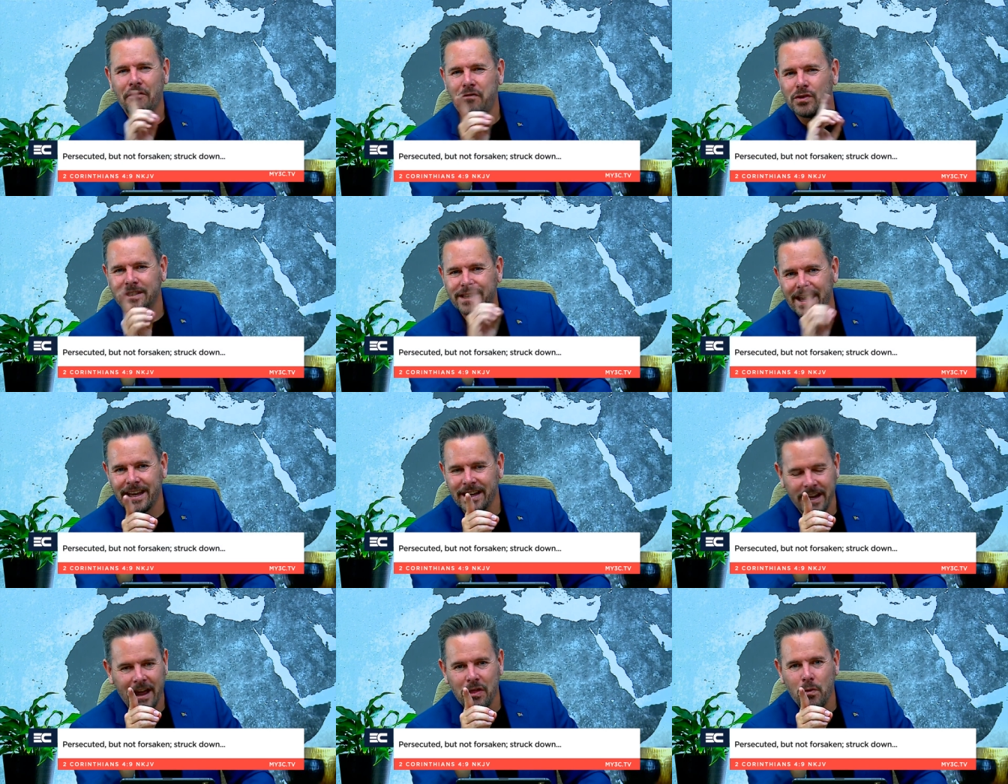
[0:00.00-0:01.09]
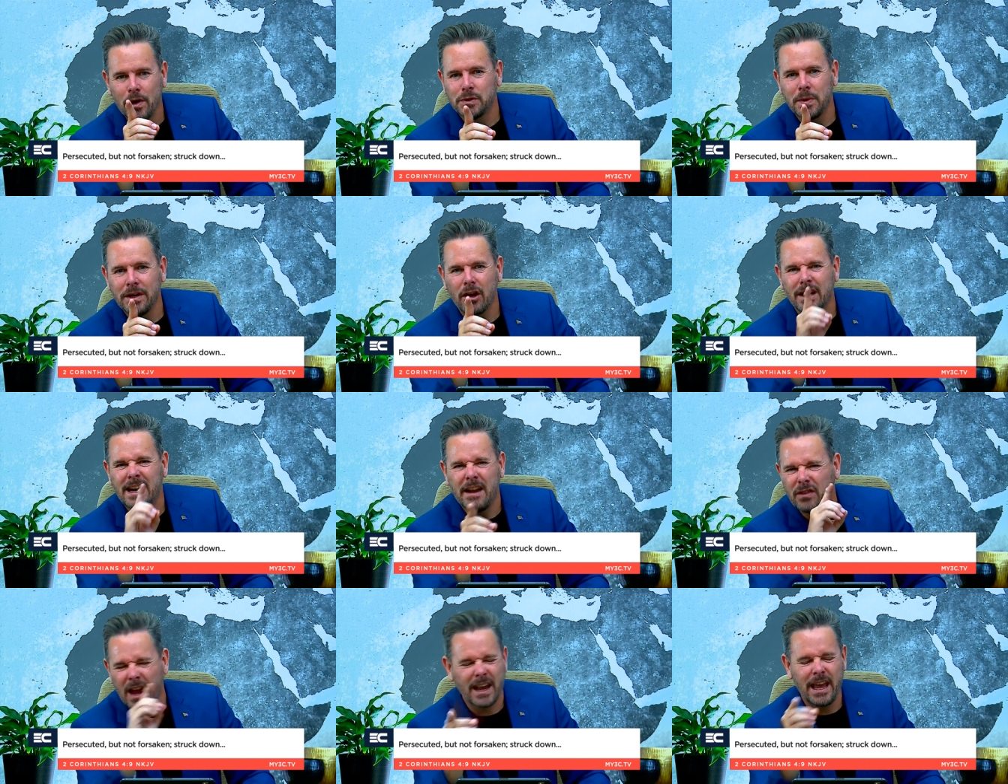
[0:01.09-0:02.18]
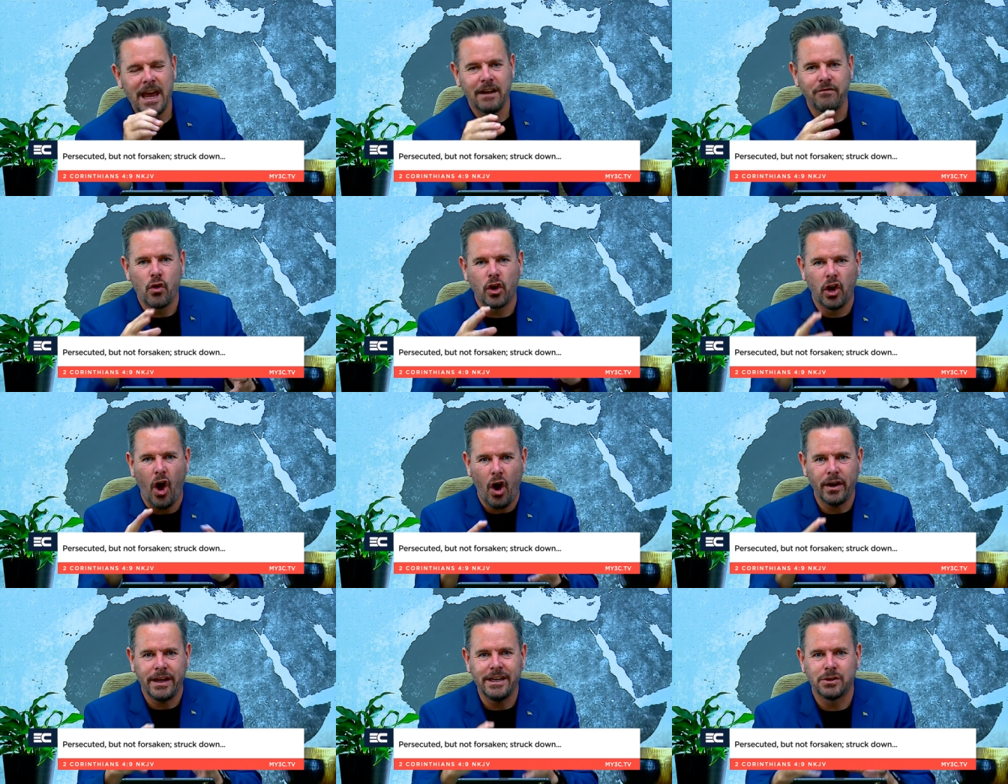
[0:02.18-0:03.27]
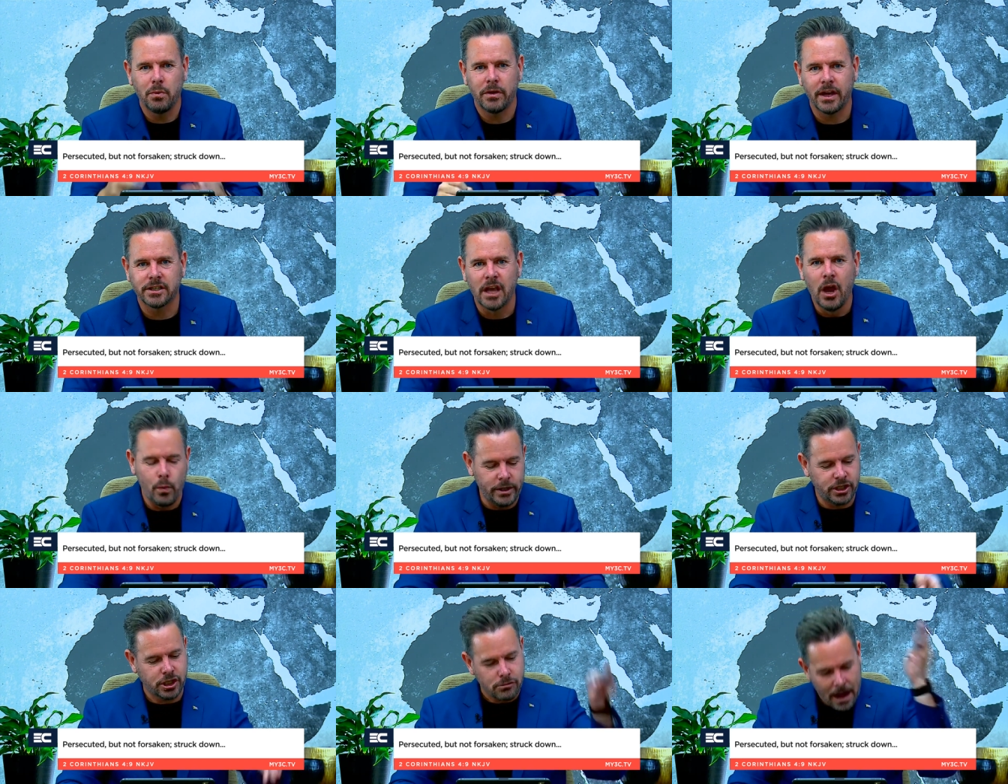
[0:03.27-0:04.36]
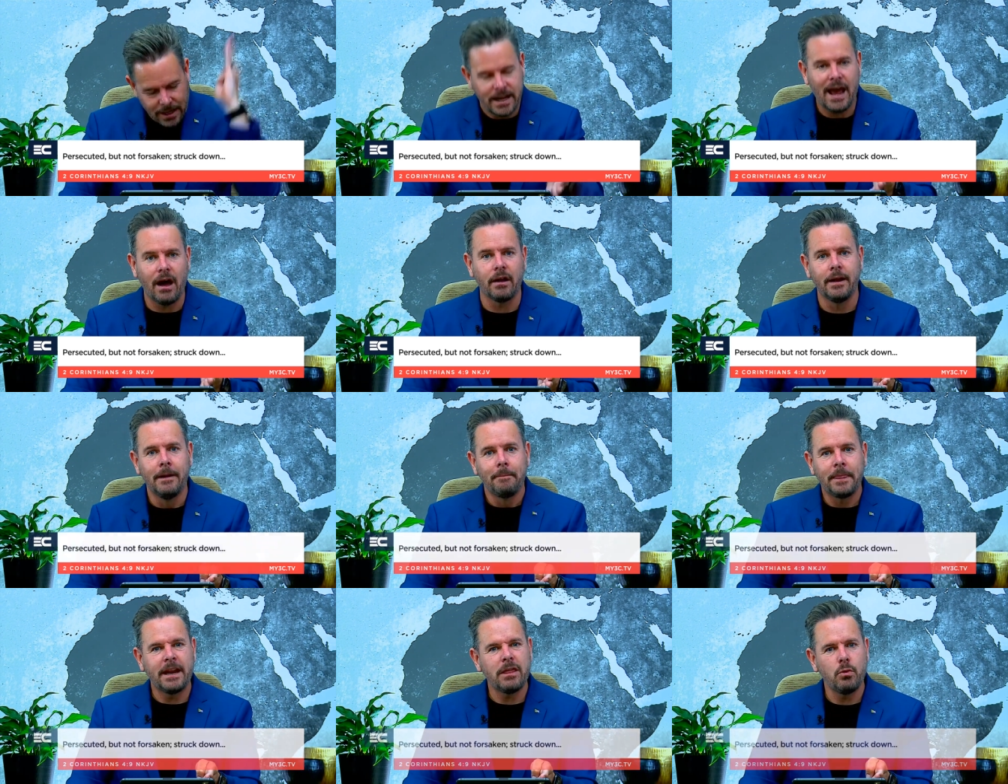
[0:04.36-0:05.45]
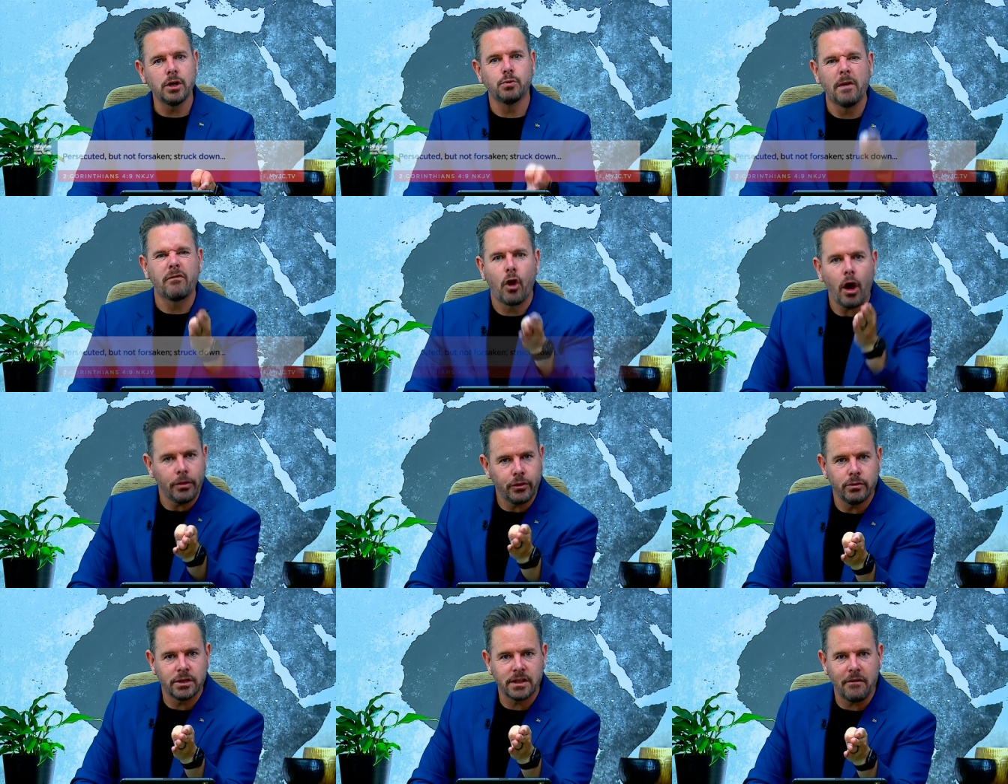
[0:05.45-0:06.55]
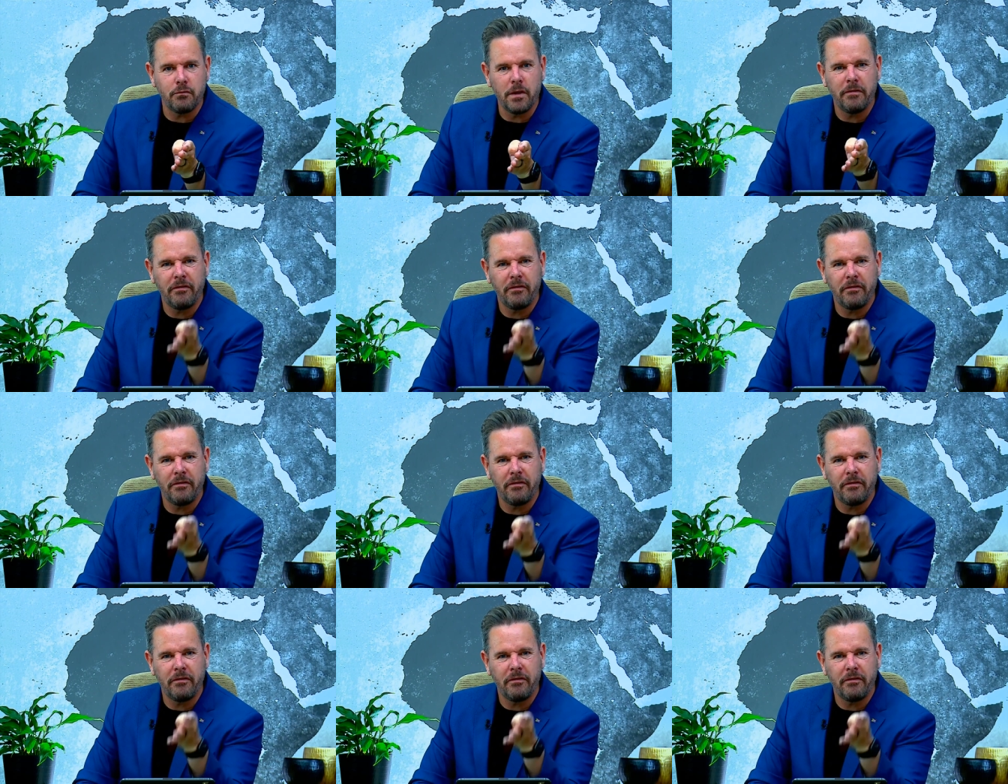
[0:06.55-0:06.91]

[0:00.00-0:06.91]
forsaken. In other words, we're not left uncared for. God is with us. We struck down. In other words, we've gone through stuff. We